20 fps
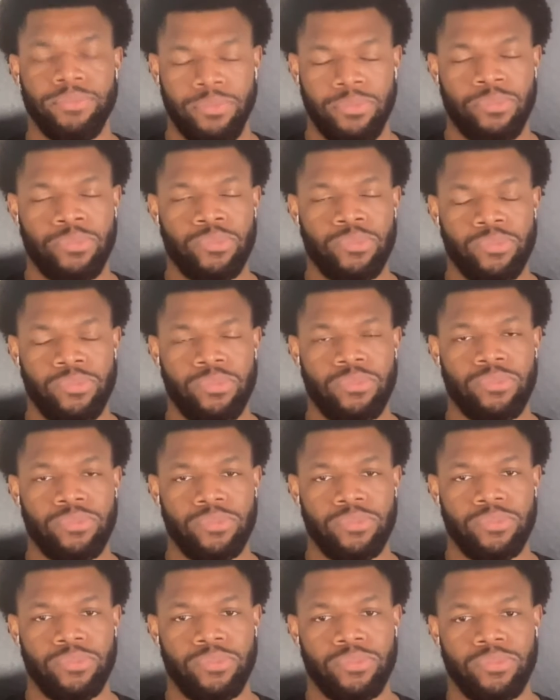
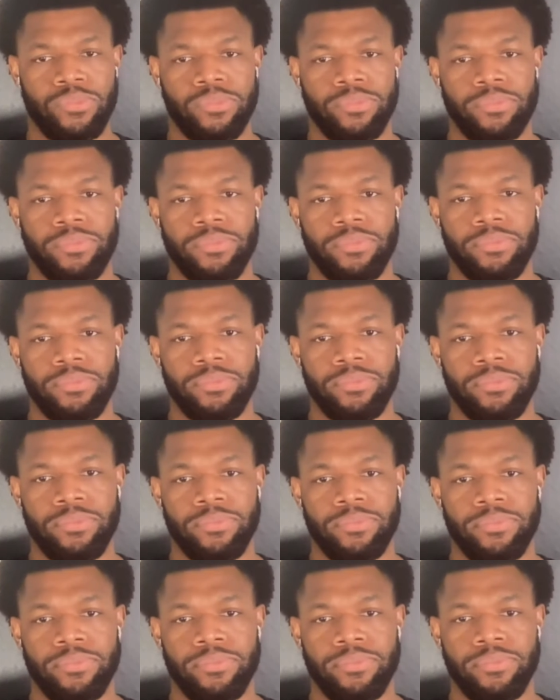
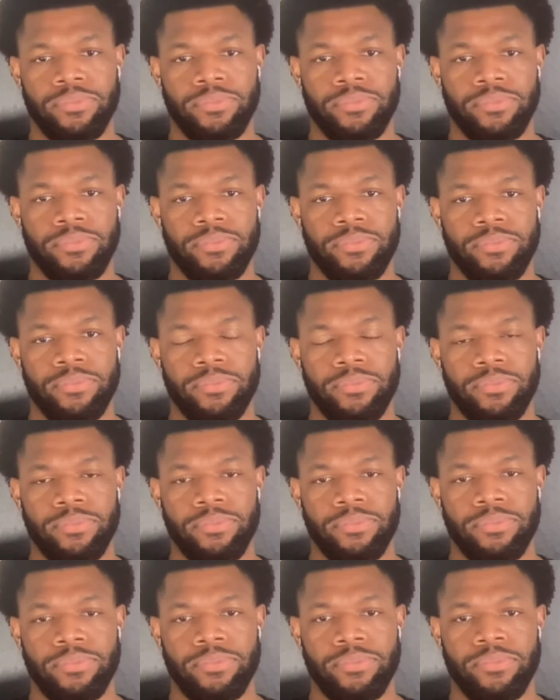
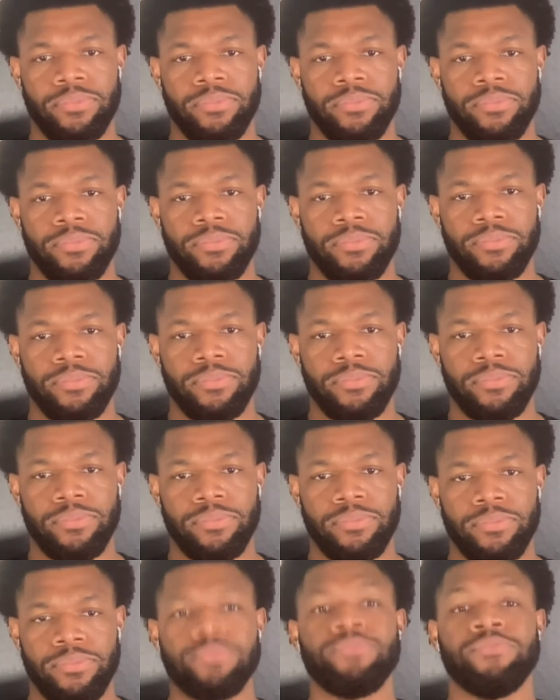
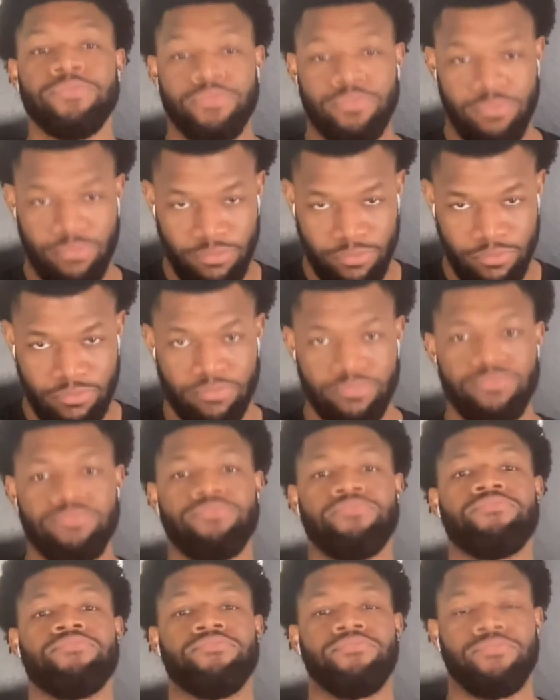
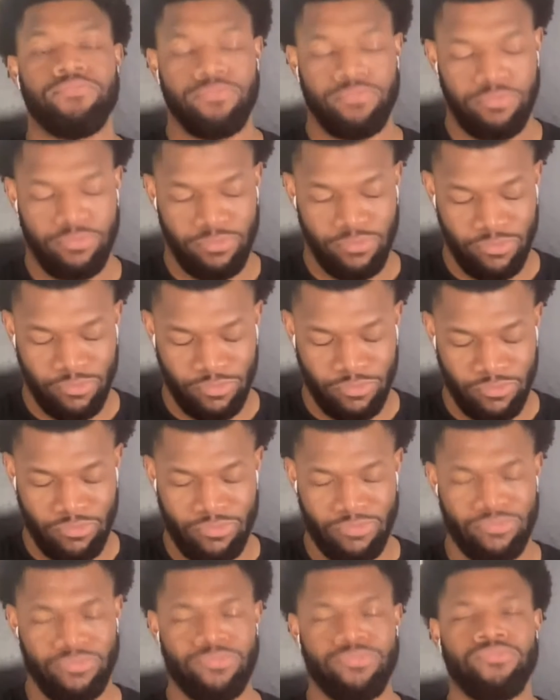
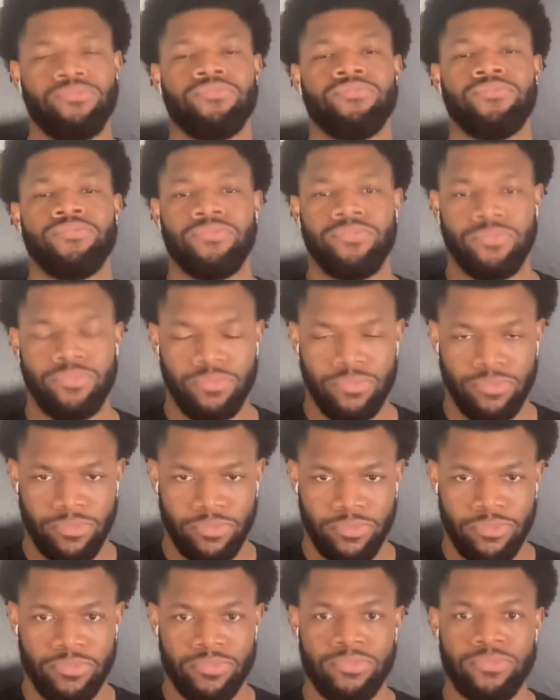
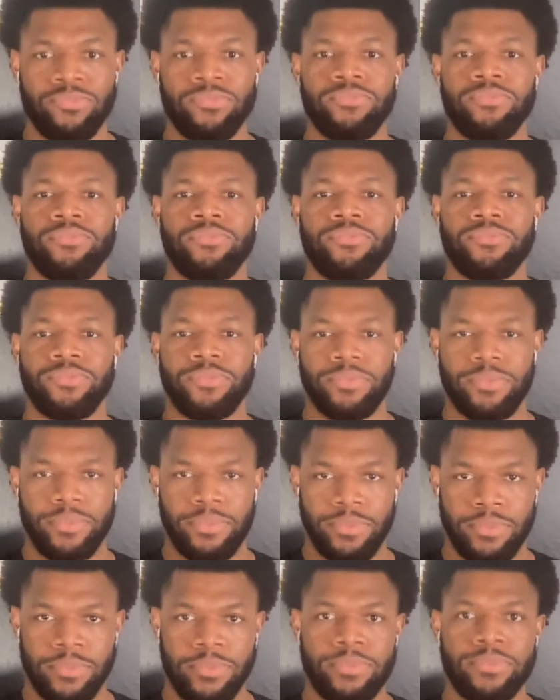
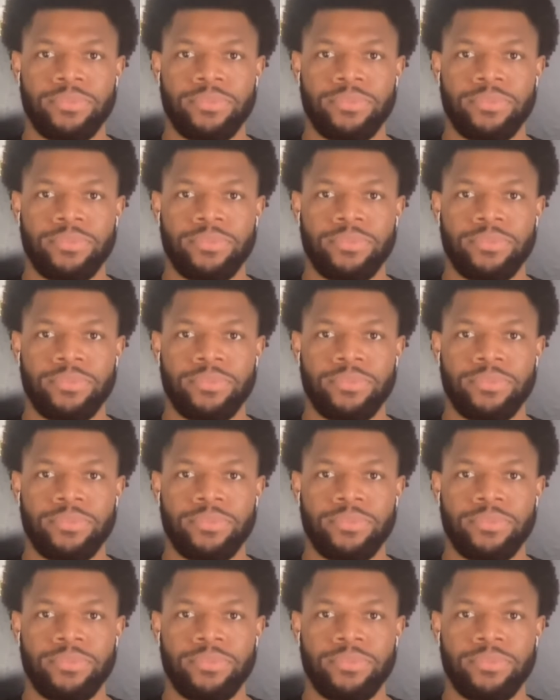[no speech]